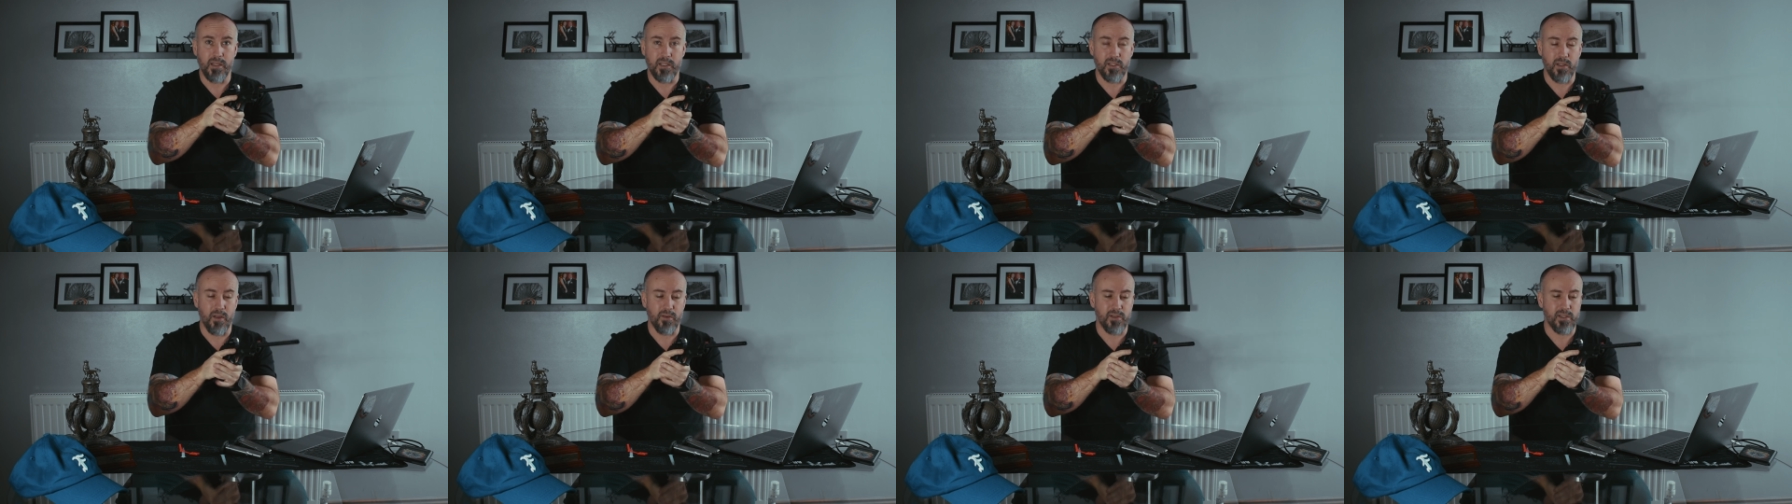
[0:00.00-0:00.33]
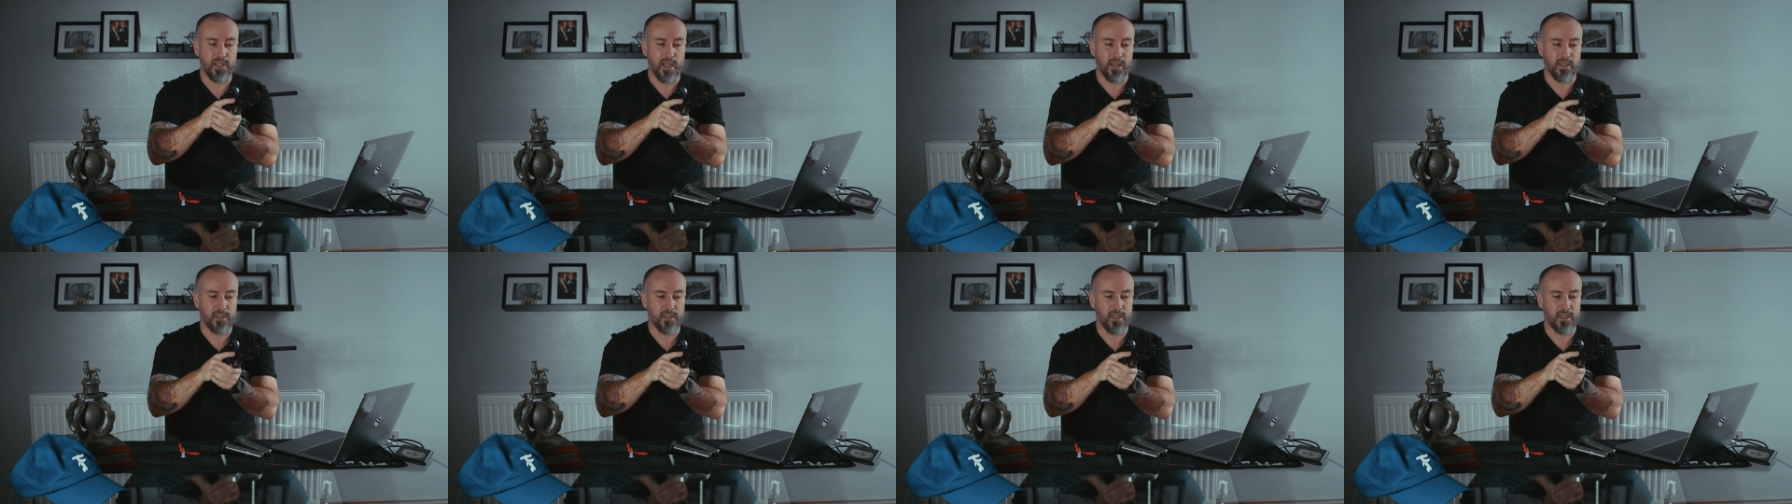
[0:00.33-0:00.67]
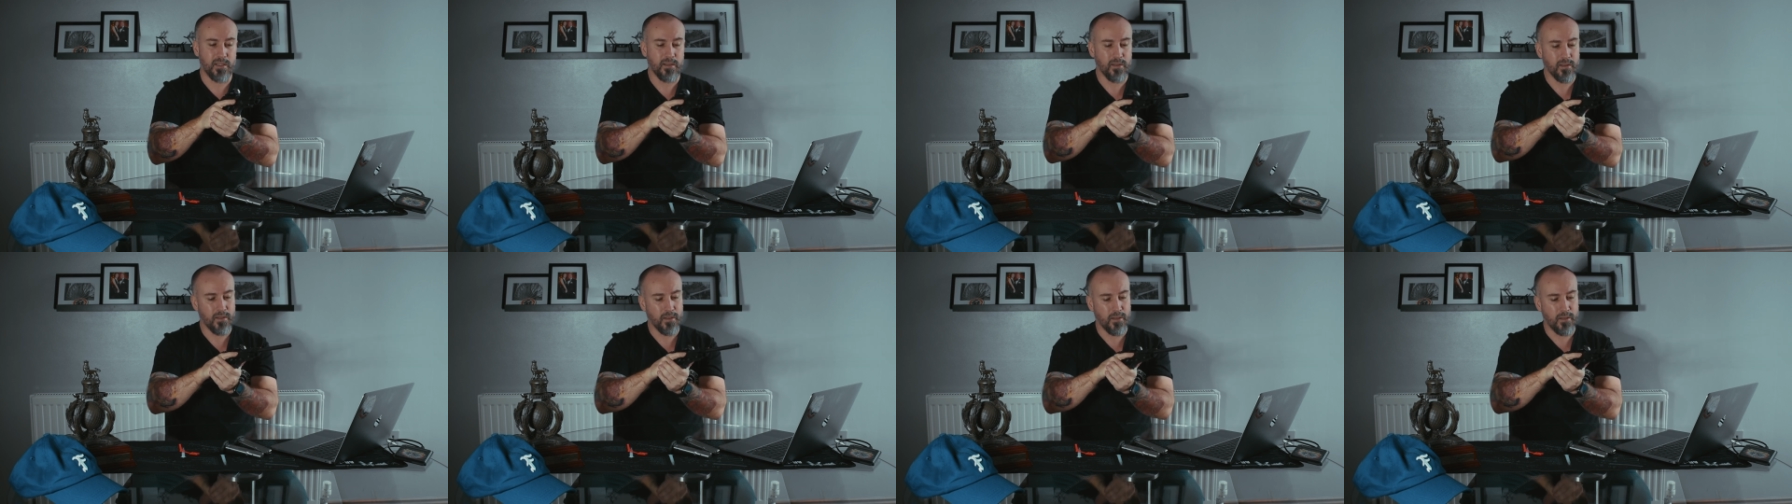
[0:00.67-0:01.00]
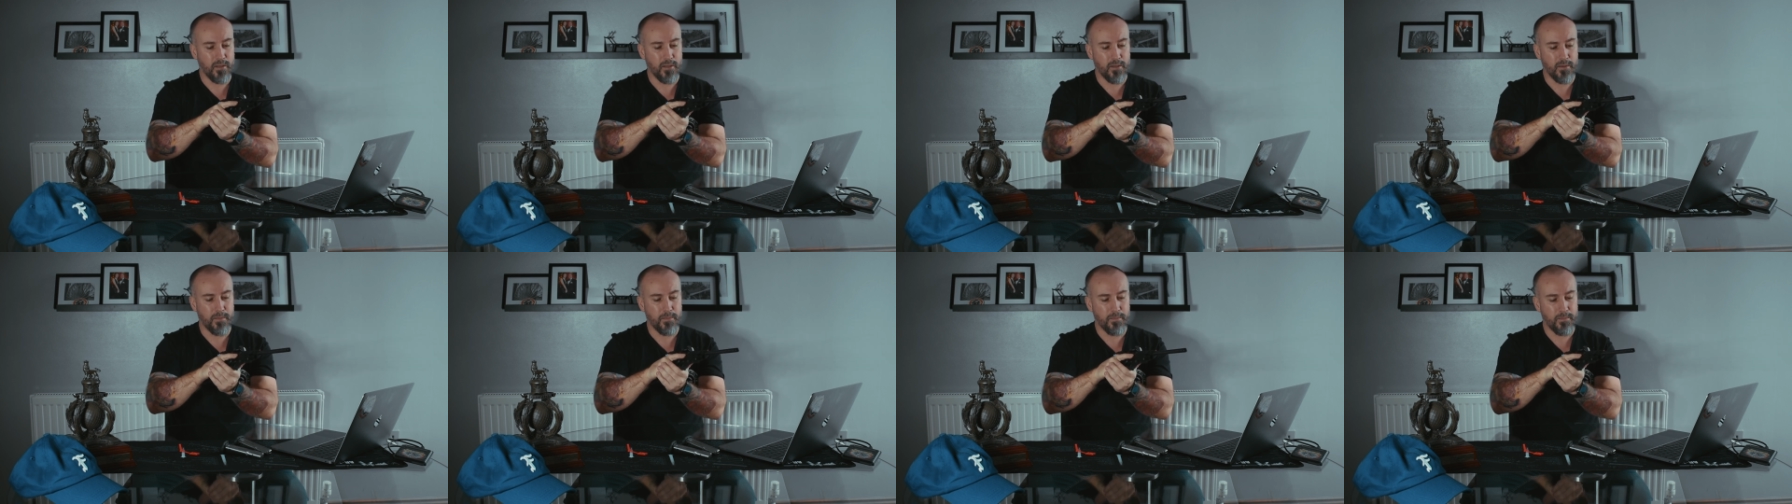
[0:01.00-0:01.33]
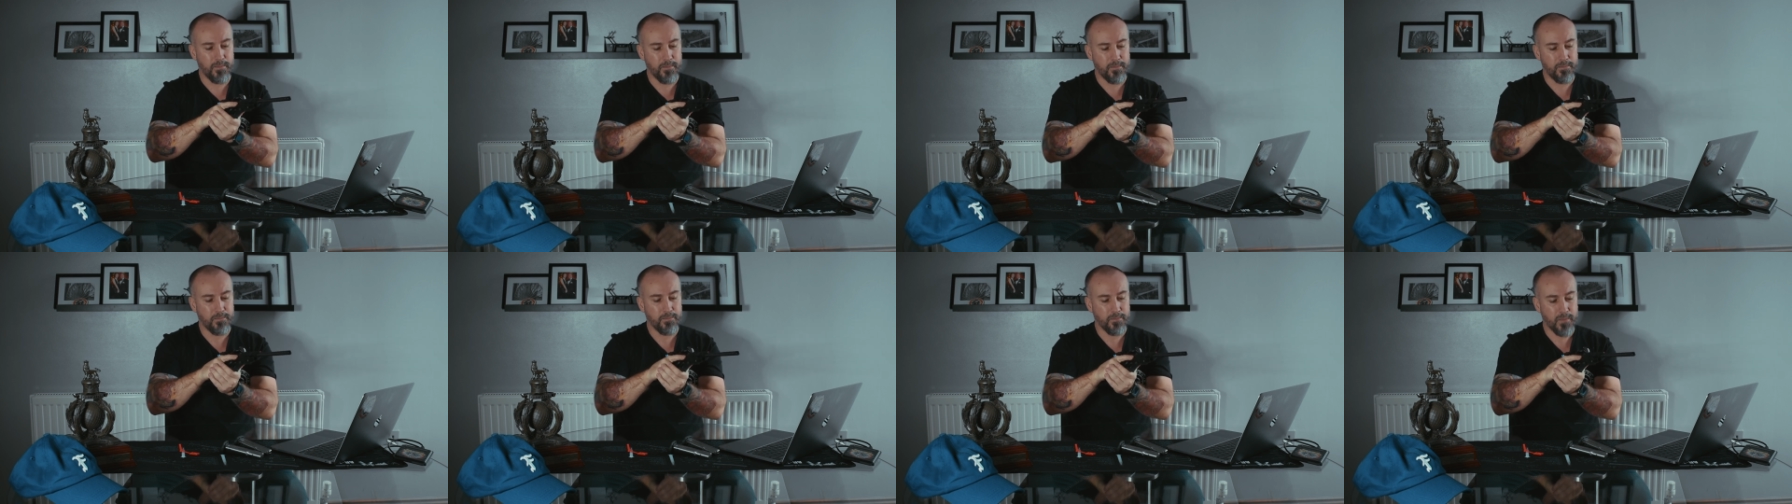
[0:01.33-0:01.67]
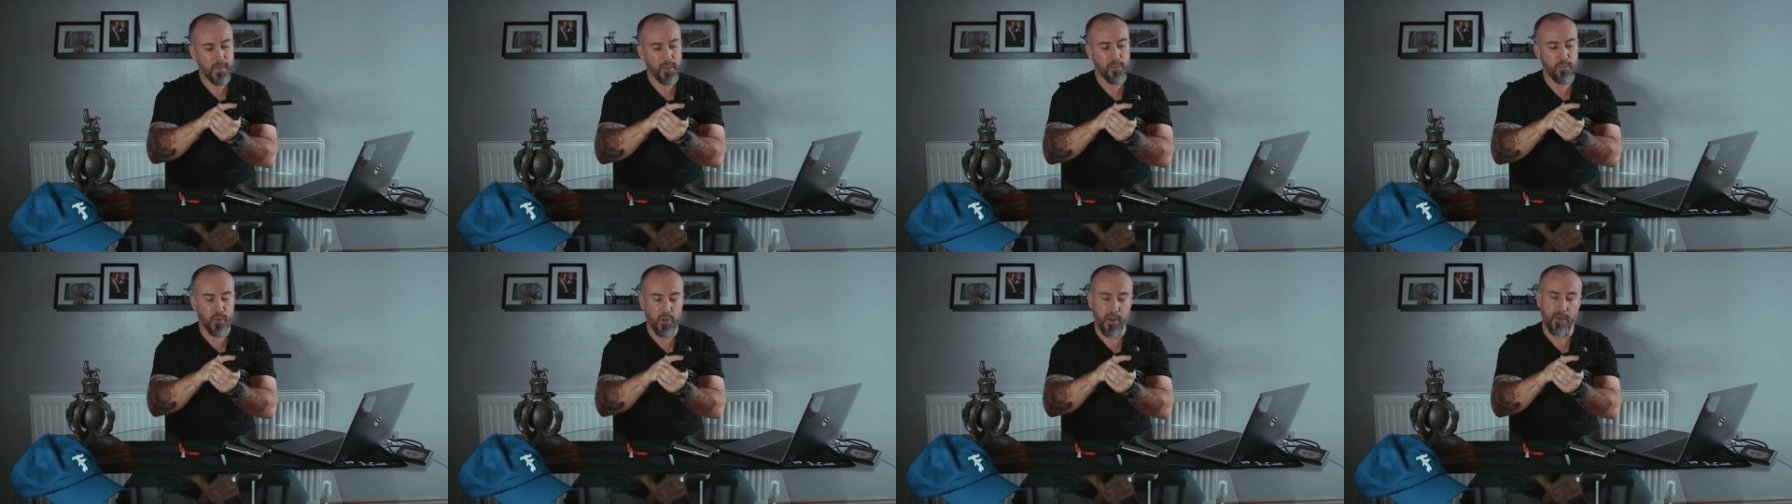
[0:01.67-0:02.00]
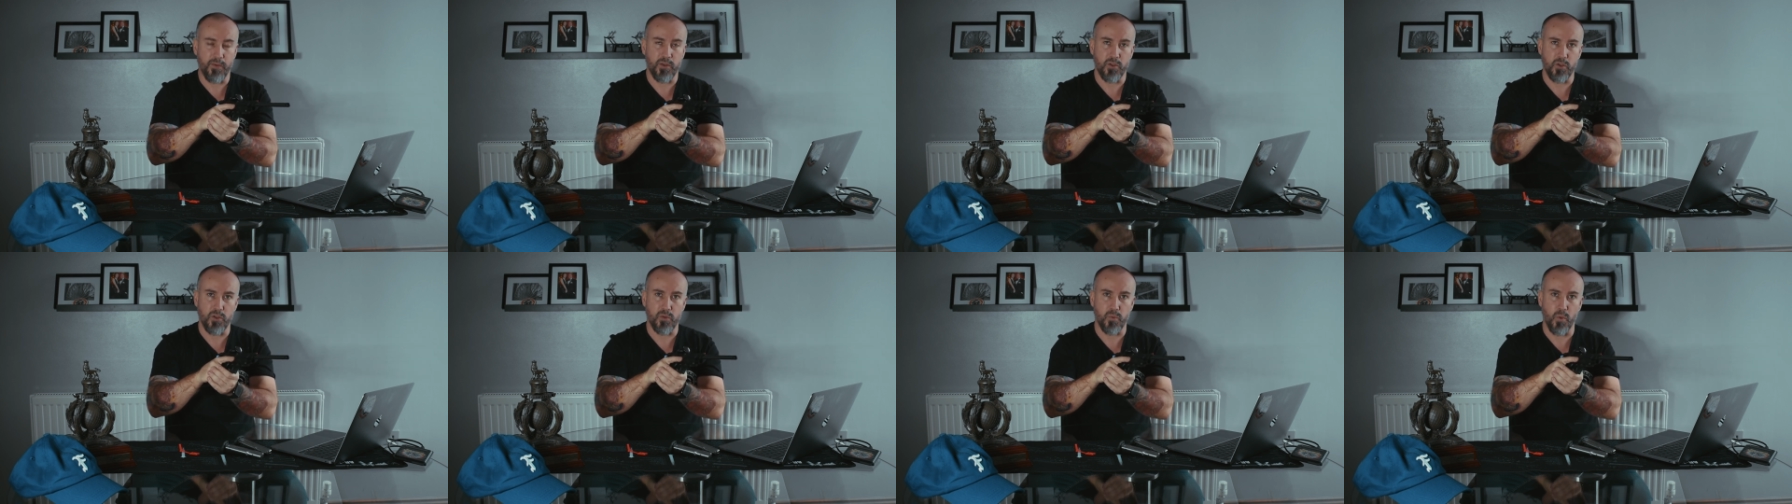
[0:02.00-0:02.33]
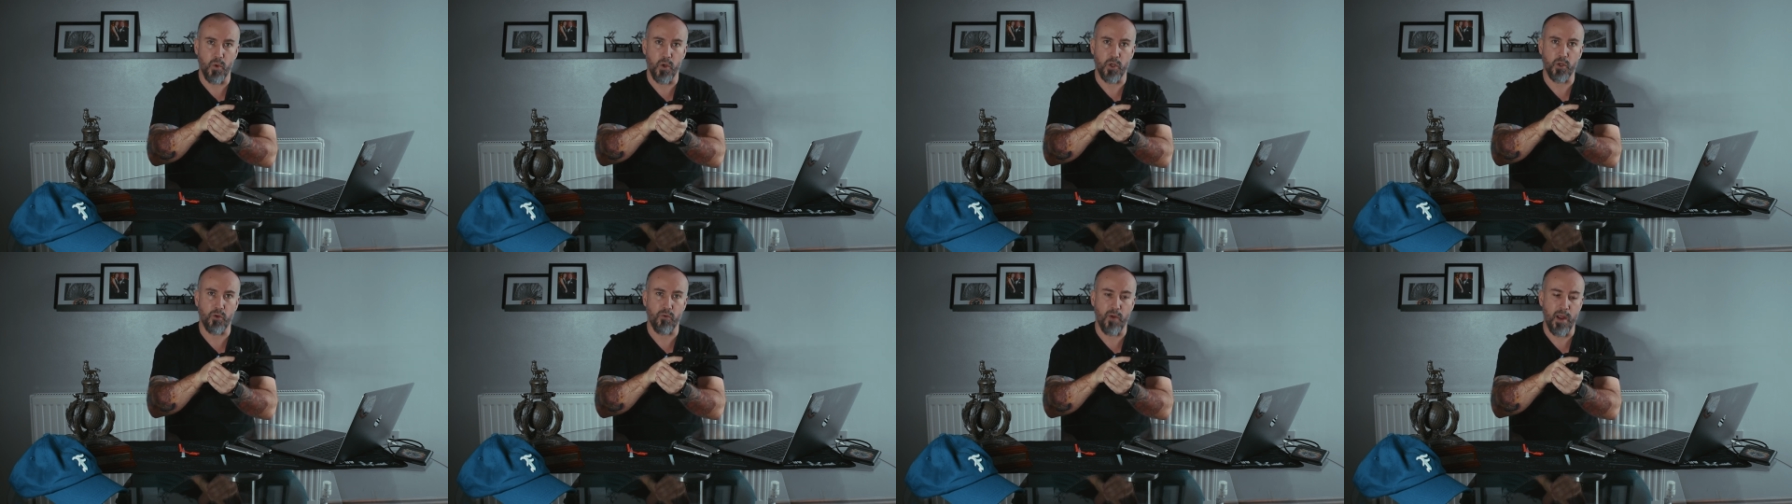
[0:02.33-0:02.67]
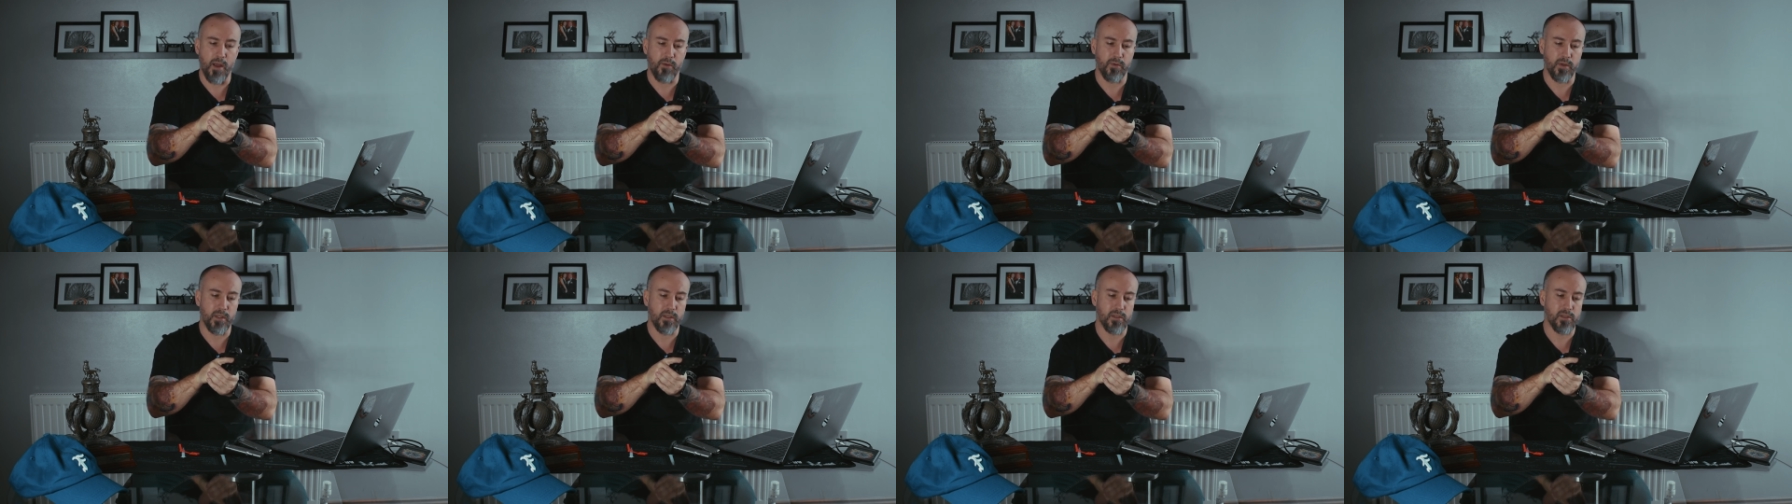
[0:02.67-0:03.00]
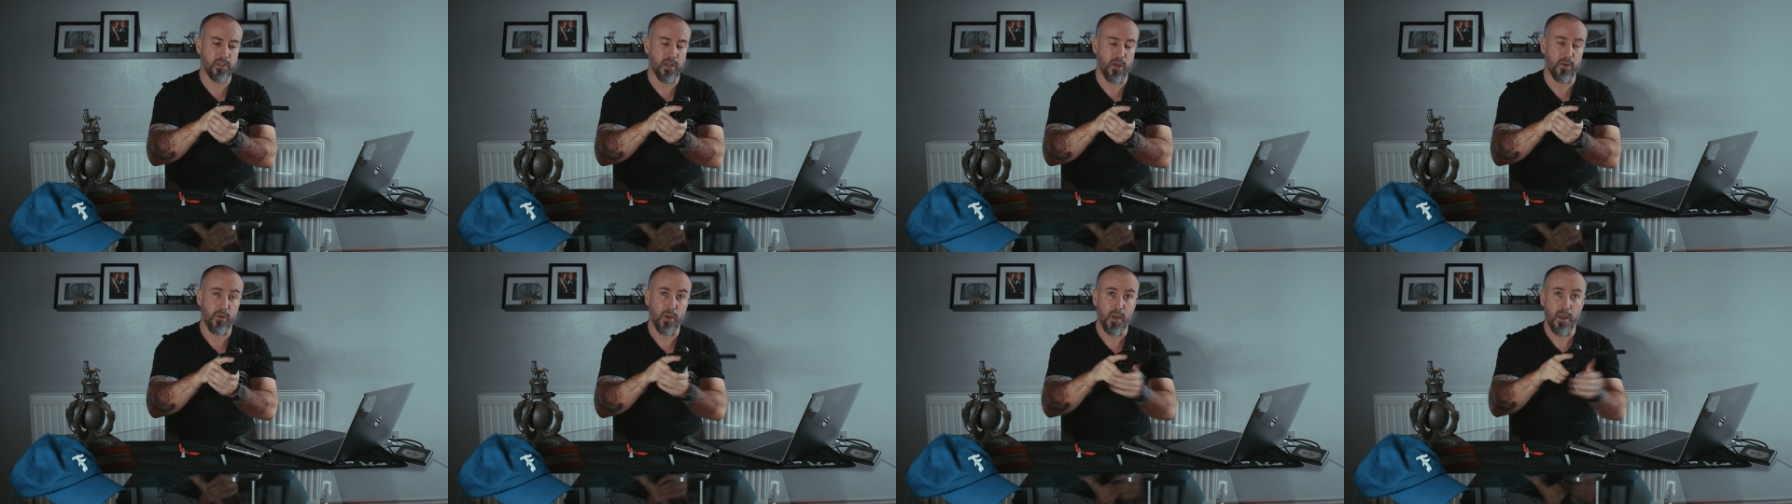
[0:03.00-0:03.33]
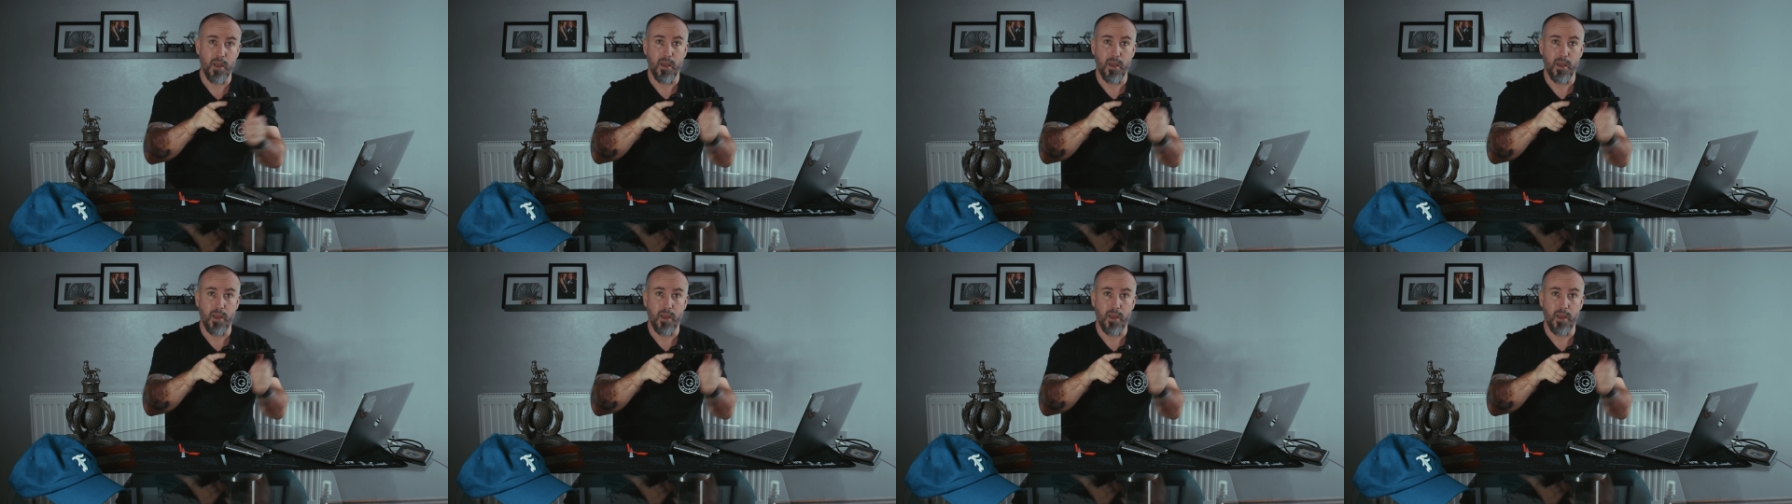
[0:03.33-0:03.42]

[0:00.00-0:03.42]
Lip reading: it's not sexy, but you have to just work around it. So